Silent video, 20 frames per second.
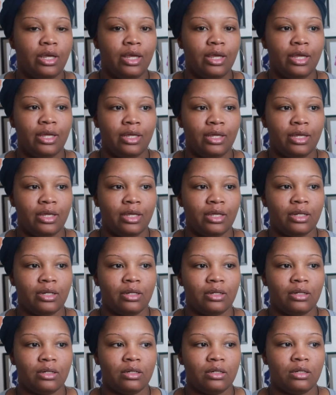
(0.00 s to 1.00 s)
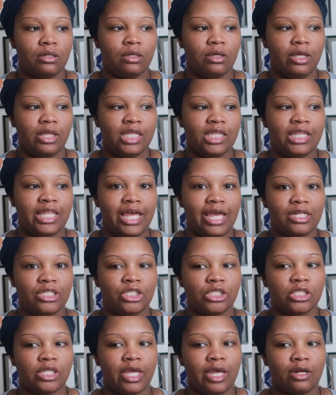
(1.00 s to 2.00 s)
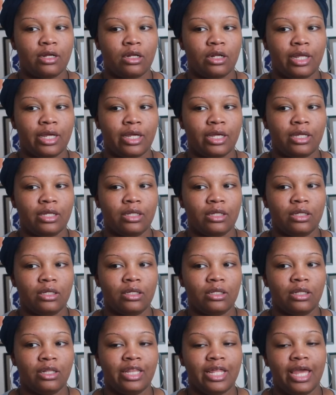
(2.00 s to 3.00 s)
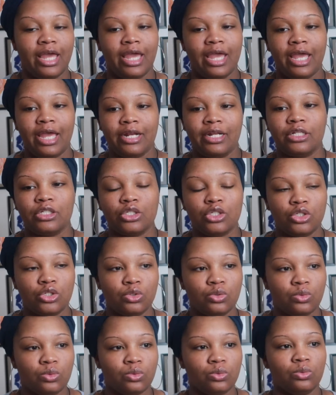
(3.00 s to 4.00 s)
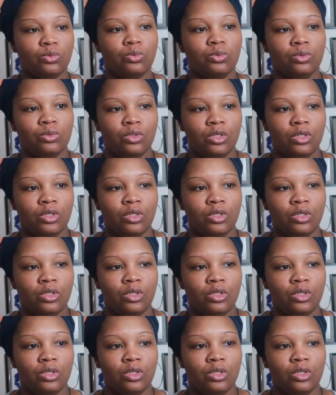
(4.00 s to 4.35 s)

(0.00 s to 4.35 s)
and that just kind of like, that added to